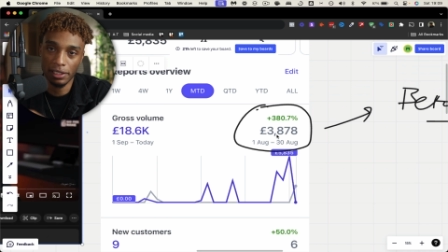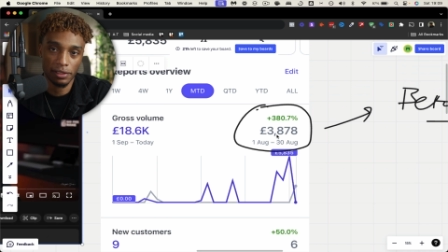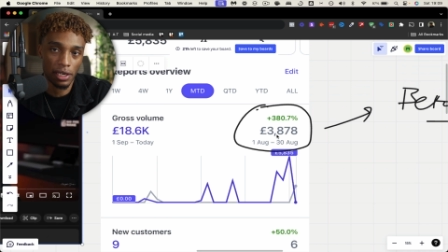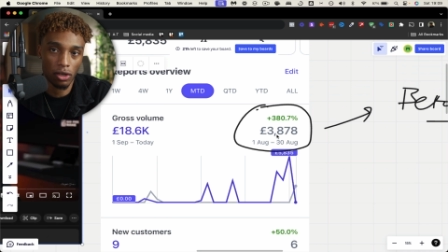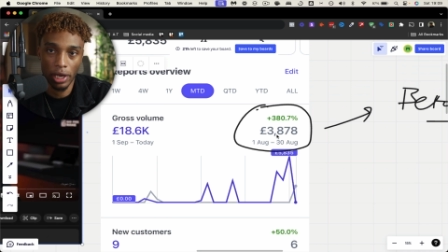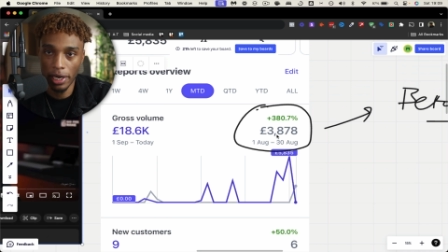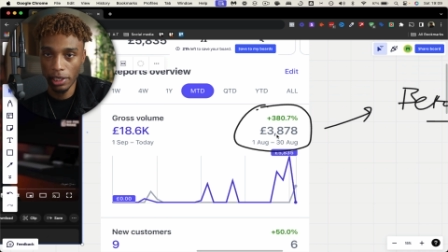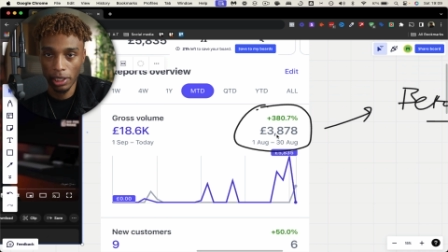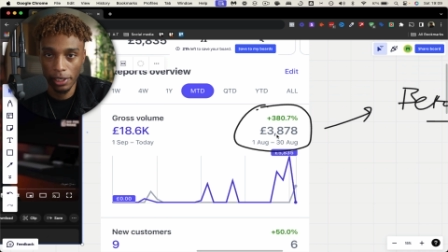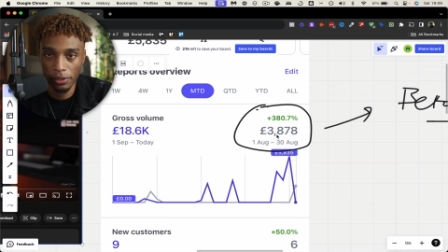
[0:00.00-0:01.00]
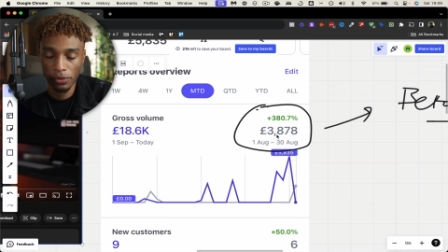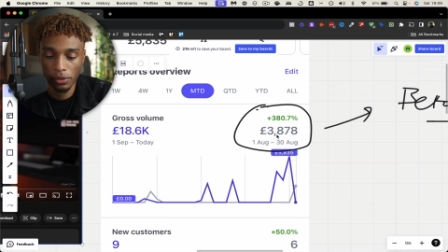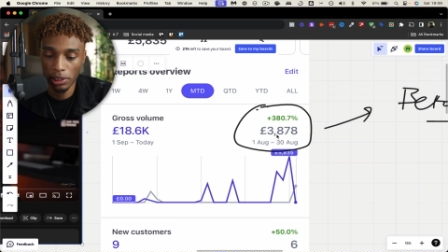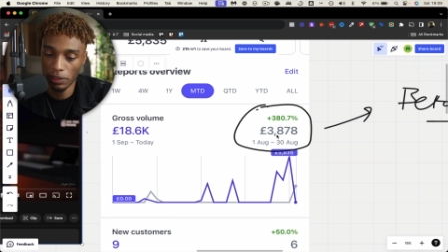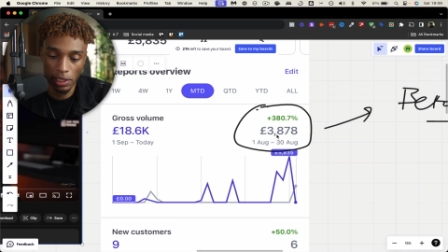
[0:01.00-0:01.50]
didn't take on any clients,
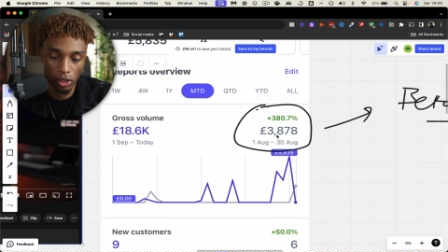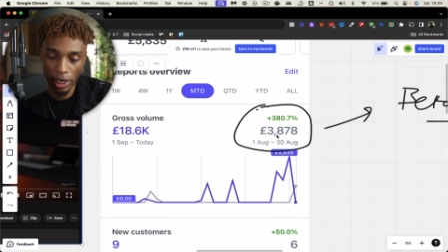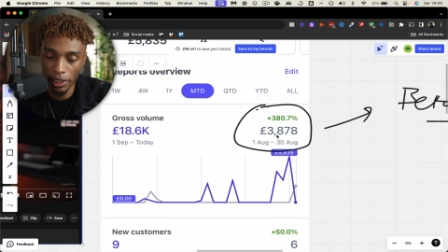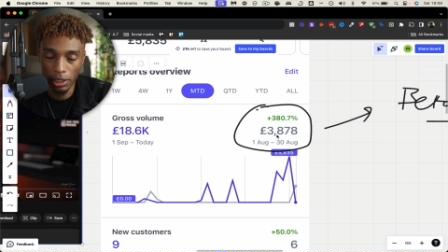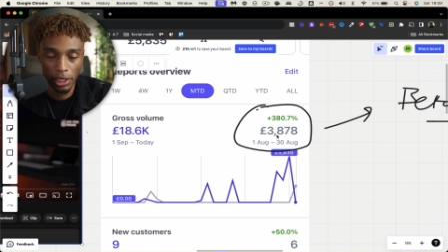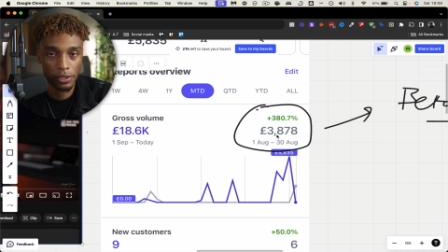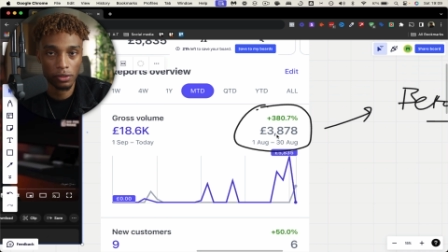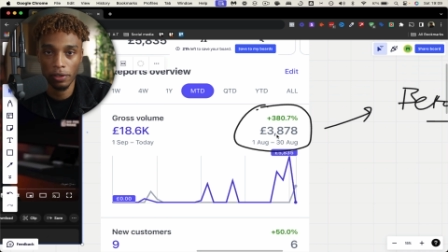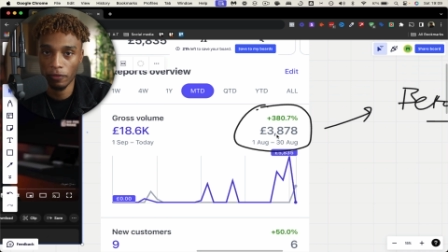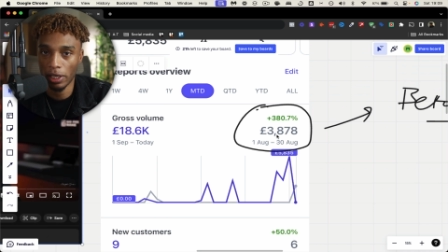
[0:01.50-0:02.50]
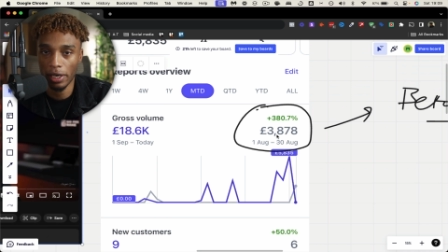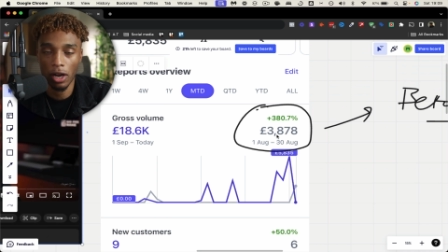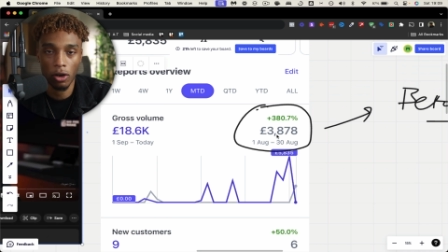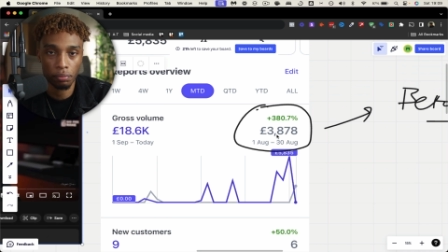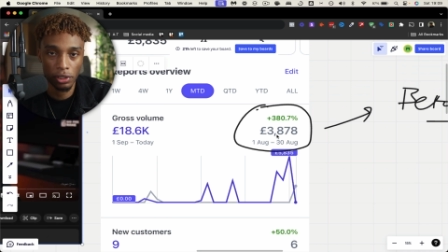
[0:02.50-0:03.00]
didn't take on any clients or anything like
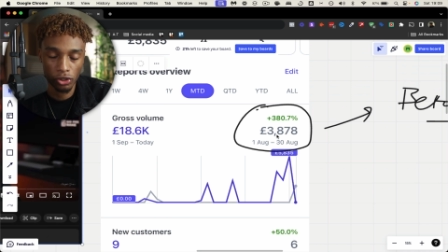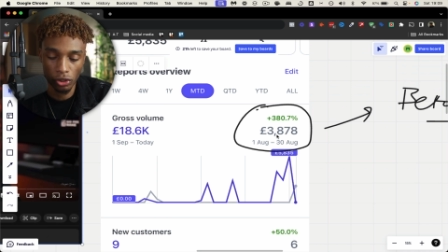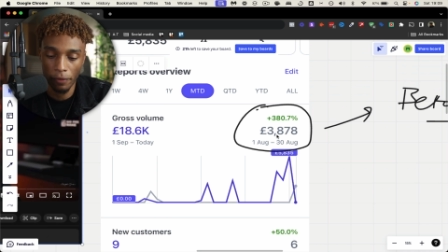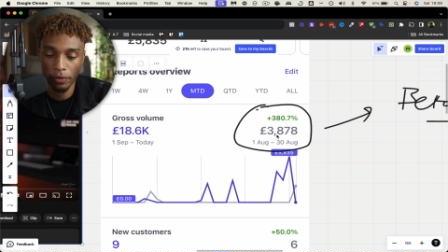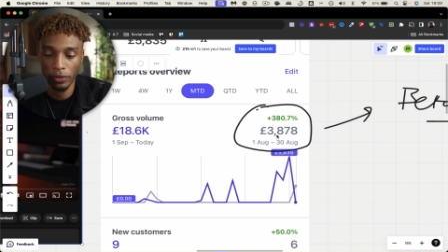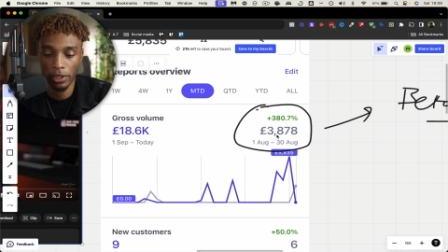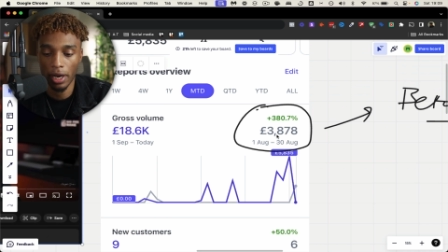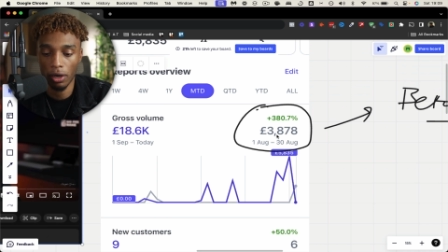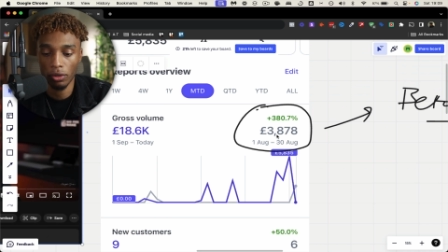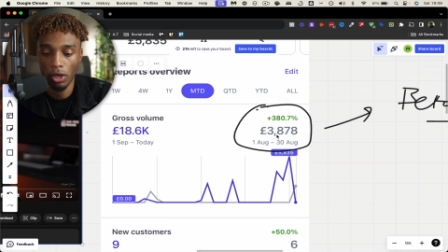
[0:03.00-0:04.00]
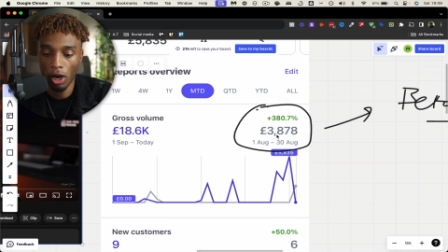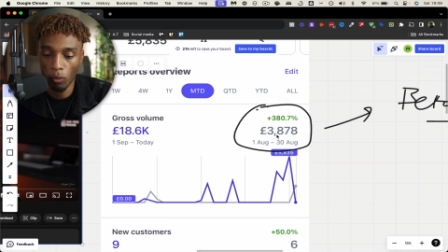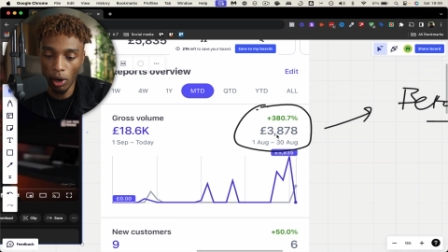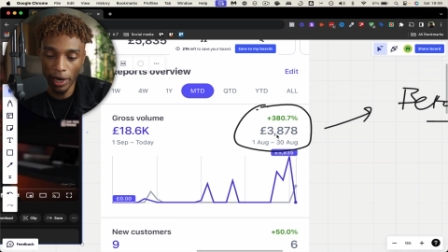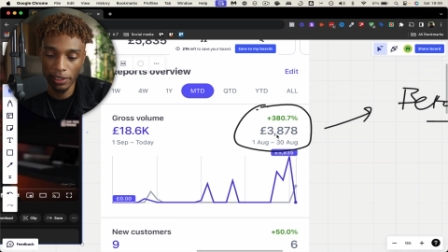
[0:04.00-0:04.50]
that, completely shut everything down.
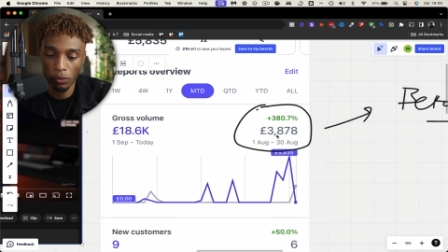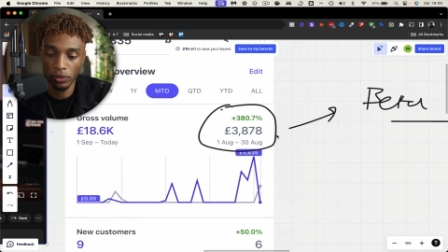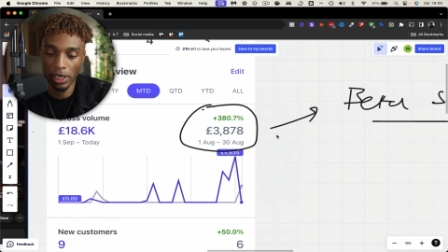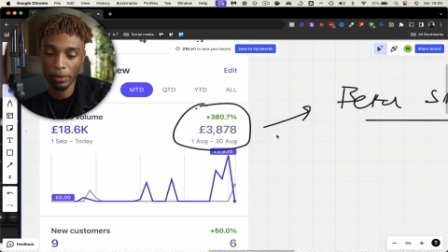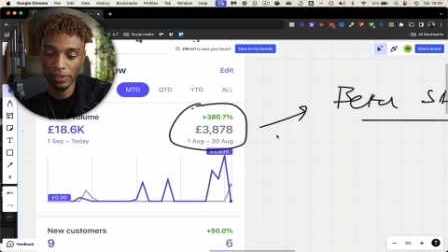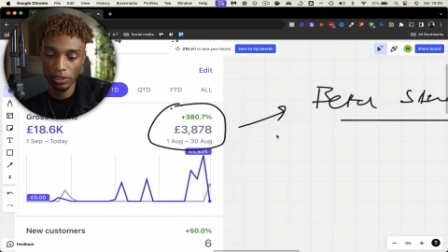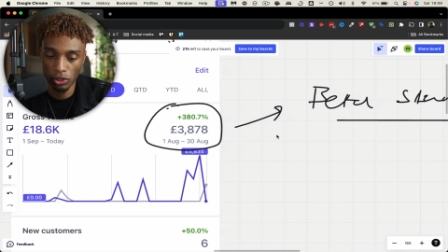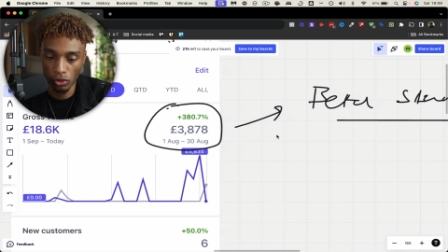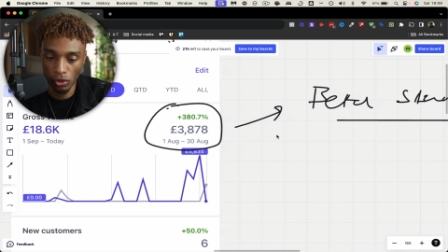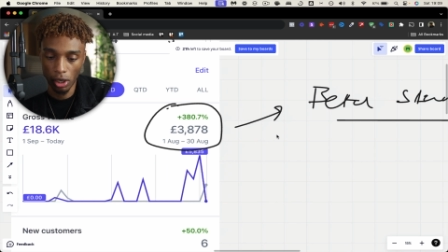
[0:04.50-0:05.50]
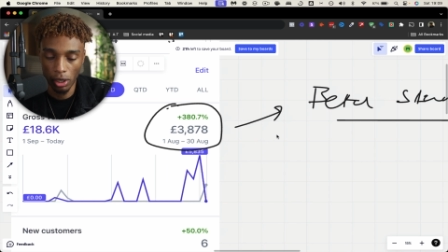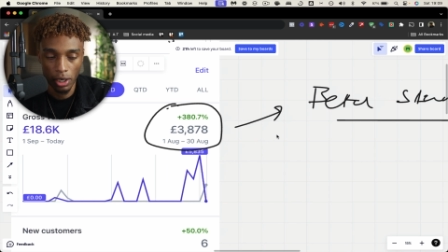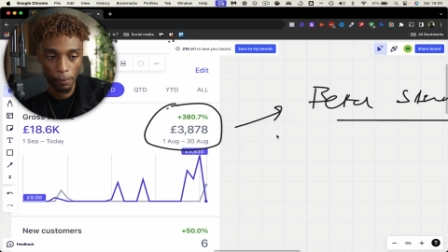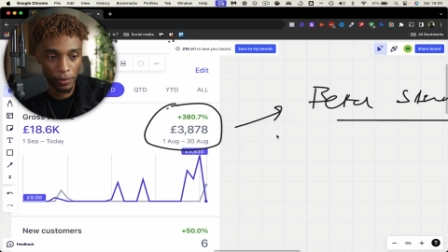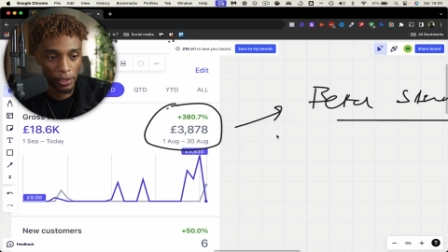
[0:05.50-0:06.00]
And what I did was I basically just got
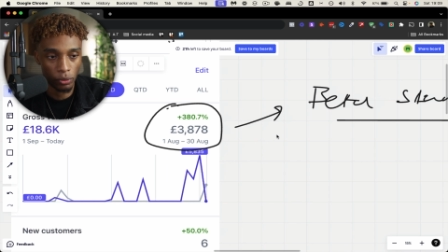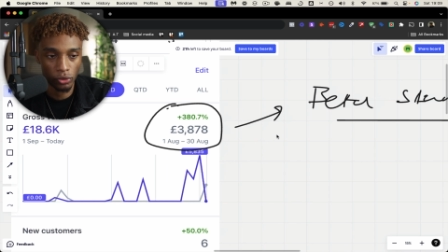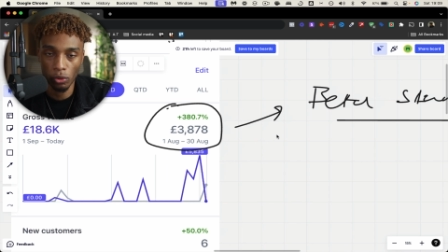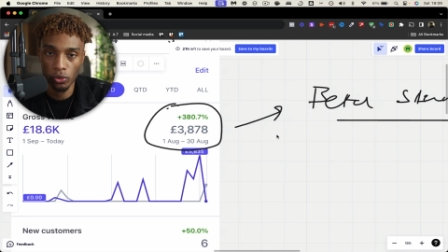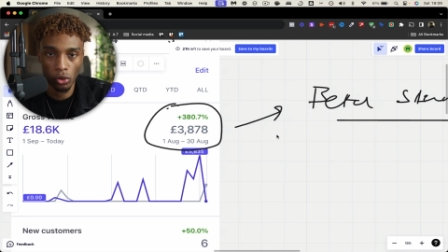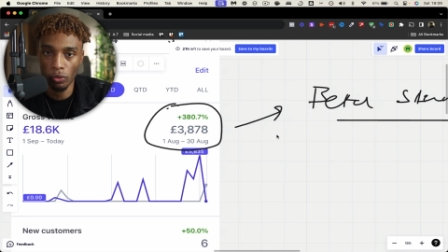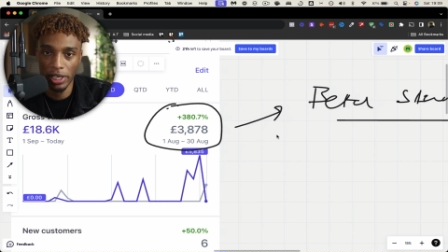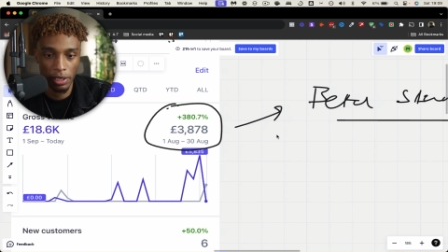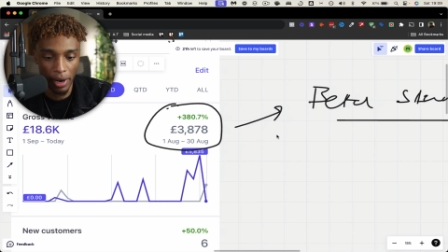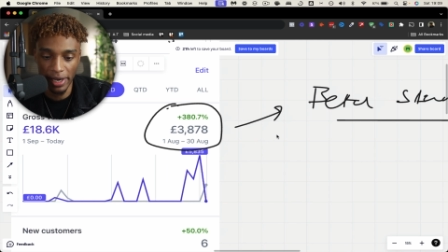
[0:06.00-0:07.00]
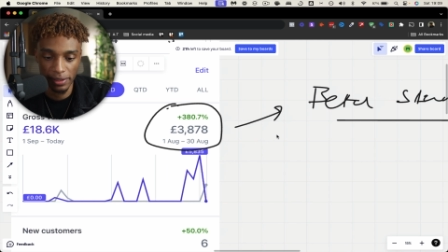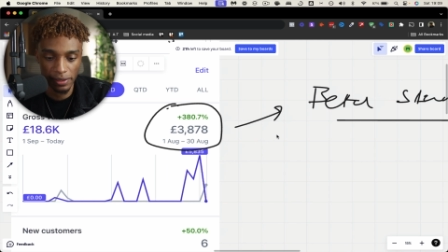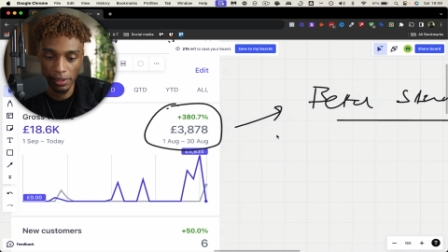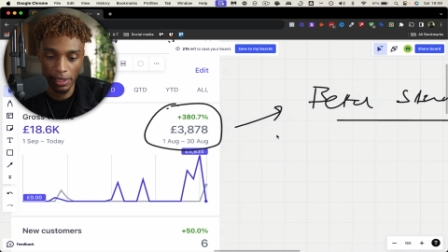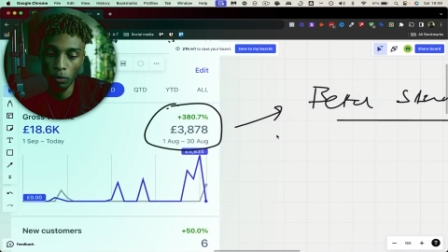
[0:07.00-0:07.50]
people that was already in my existing